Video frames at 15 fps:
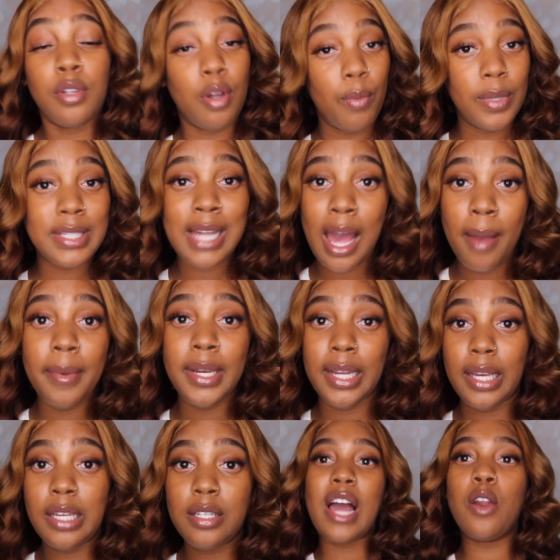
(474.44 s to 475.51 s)
what time it
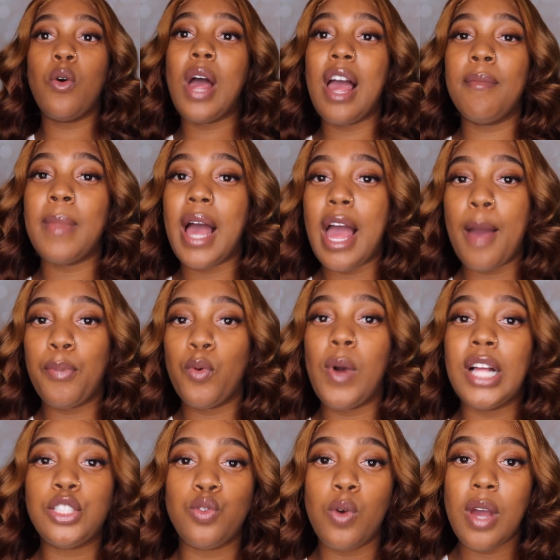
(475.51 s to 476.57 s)
is. I don't have my Apple
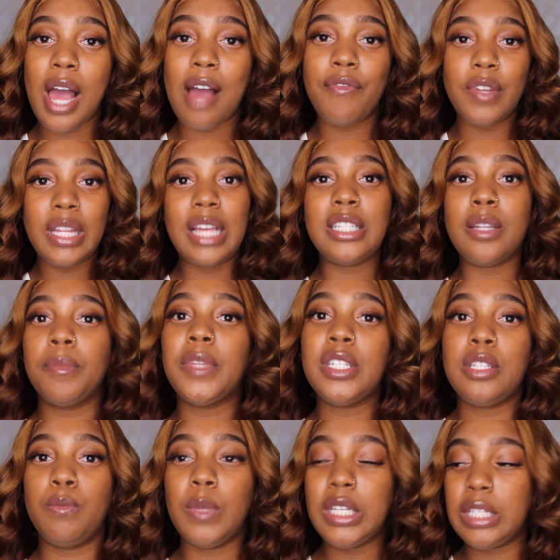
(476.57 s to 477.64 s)
Watch on, I feel like
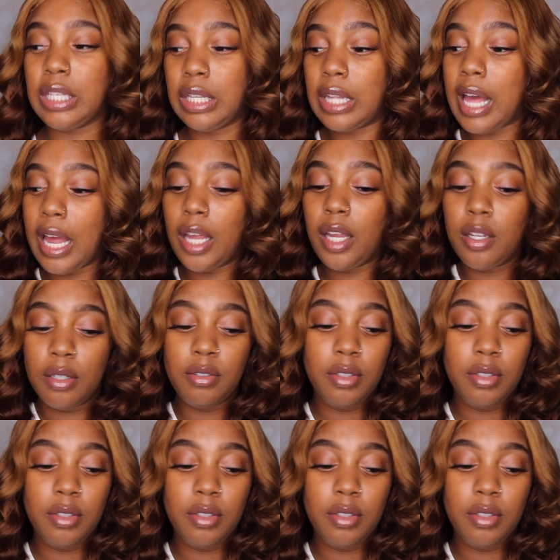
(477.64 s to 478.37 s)
something's missing. Like,